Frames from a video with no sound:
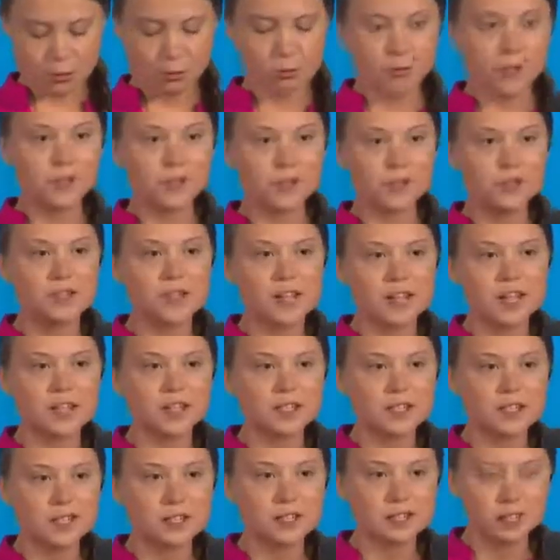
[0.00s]
With
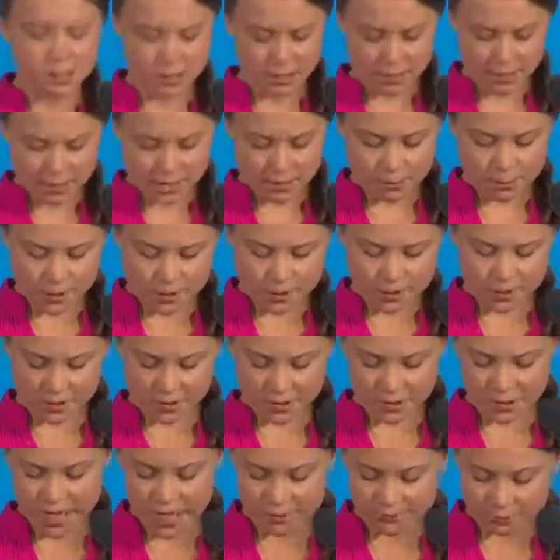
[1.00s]
today's
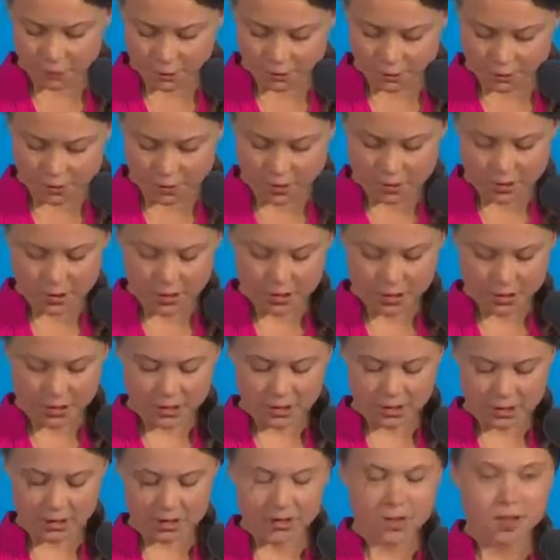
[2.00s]
emissions levels,
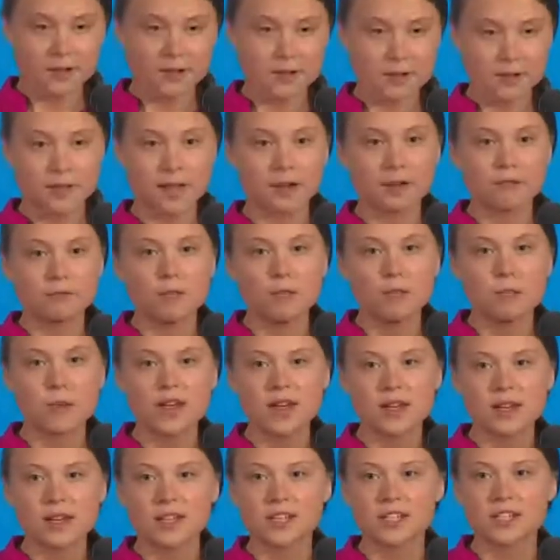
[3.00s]
that
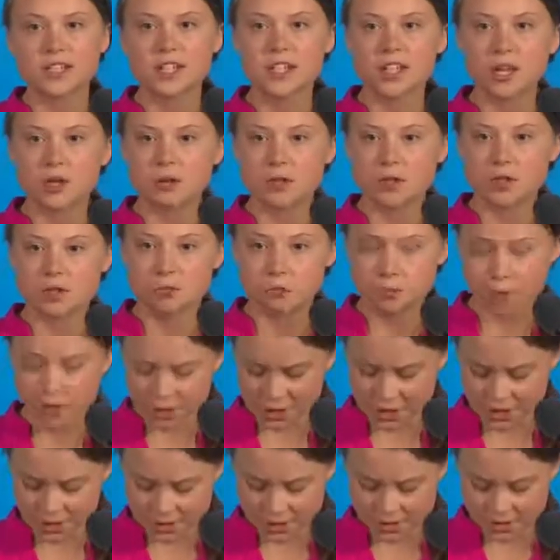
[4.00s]
remaining CO2
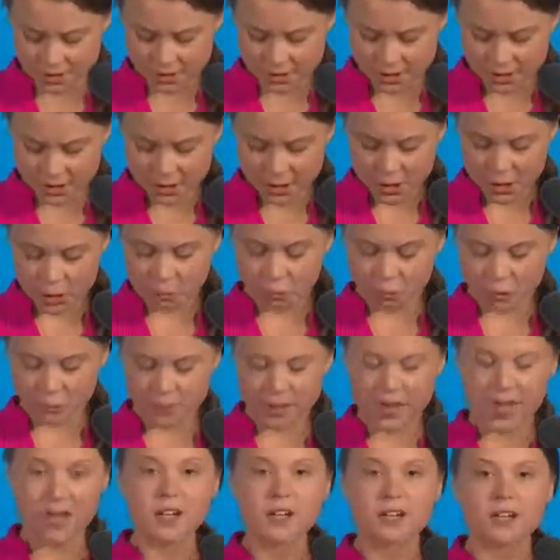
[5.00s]
budget will
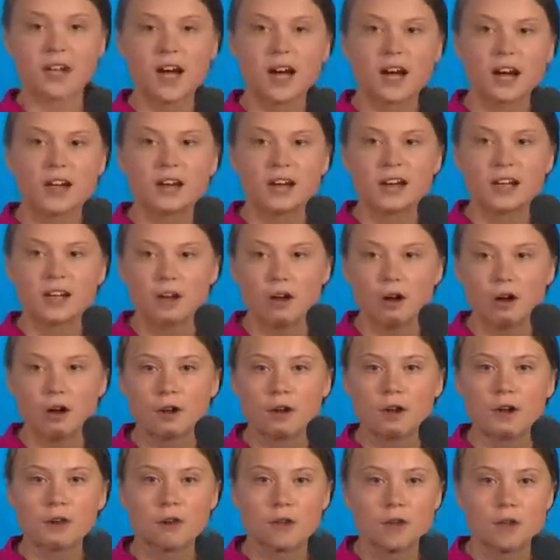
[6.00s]
be entirely
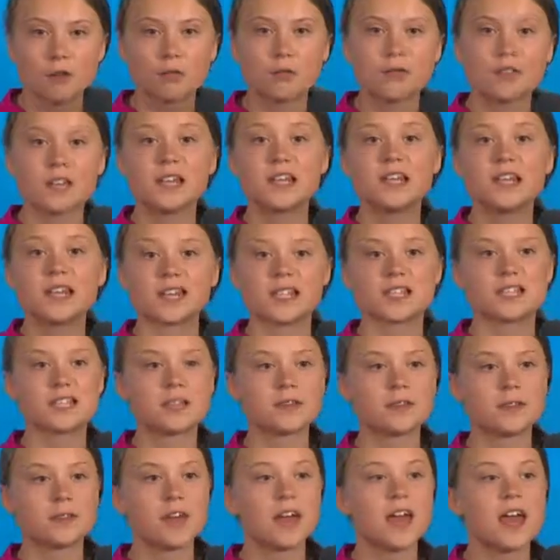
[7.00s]
gone within less
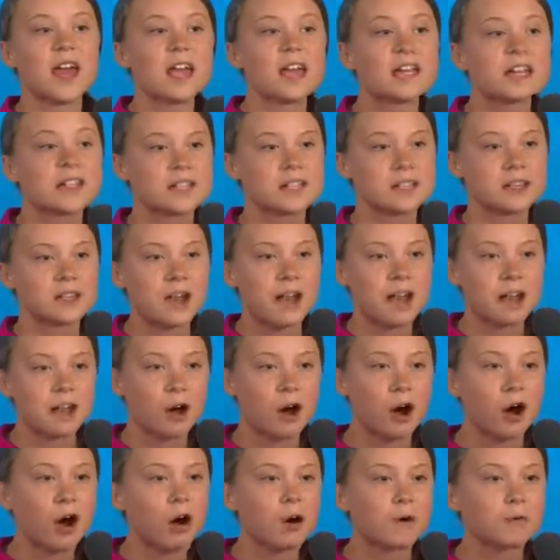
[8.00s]
than
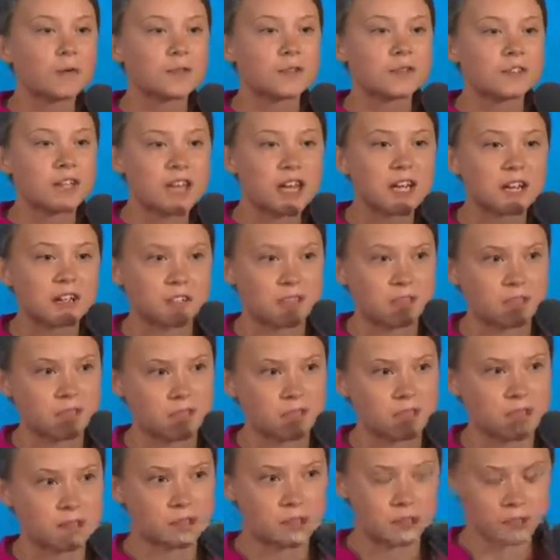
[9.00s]
8.5
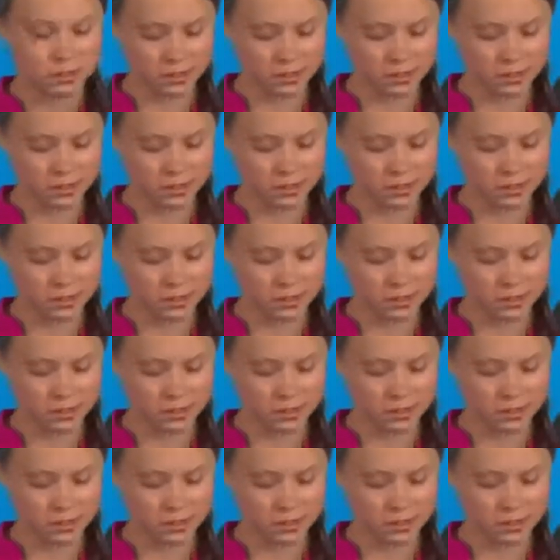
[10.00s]
years.